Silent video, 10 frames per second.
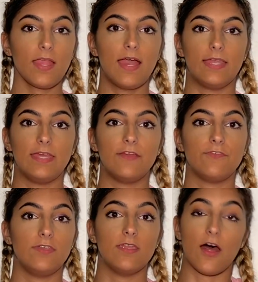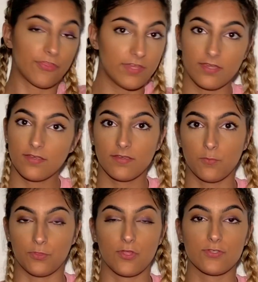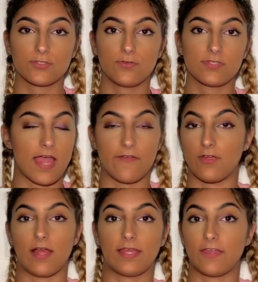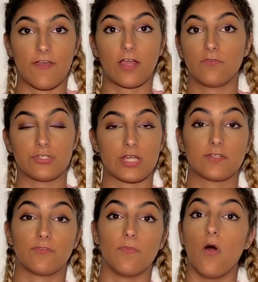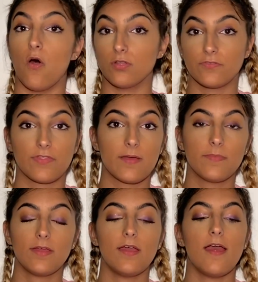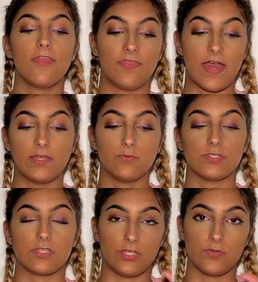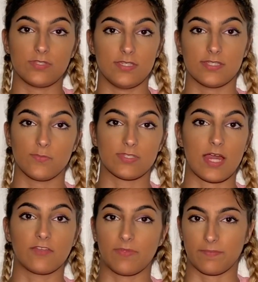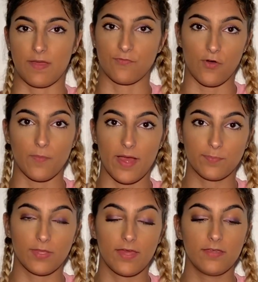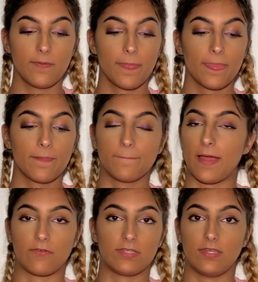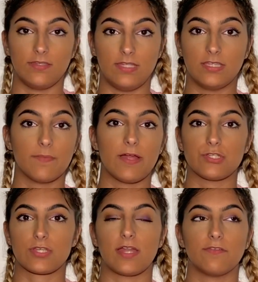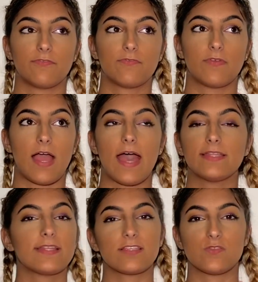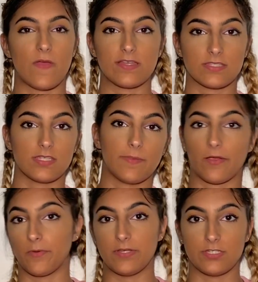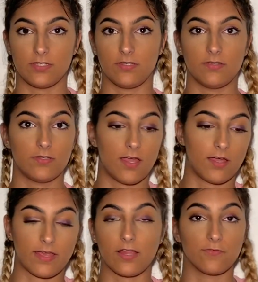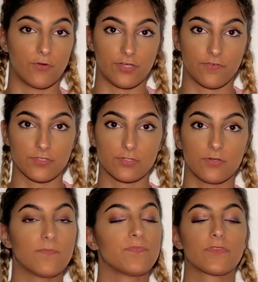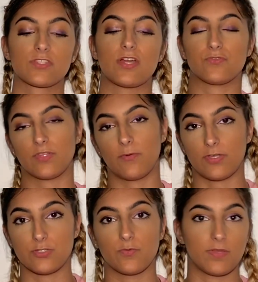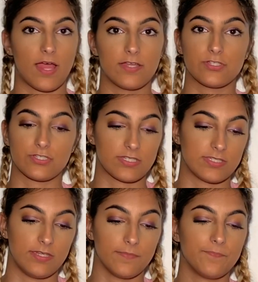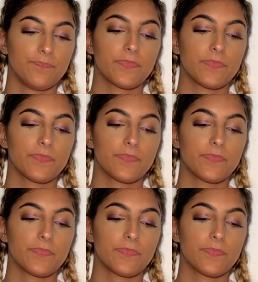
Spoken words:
And if nothing with those schools ever, like if I got rejected from all of them, then it was the UCs that was kind of like my fallback plan. But I really didn't need them. I had like this fantasy about going to California for school, so I really wanted to apply just to see.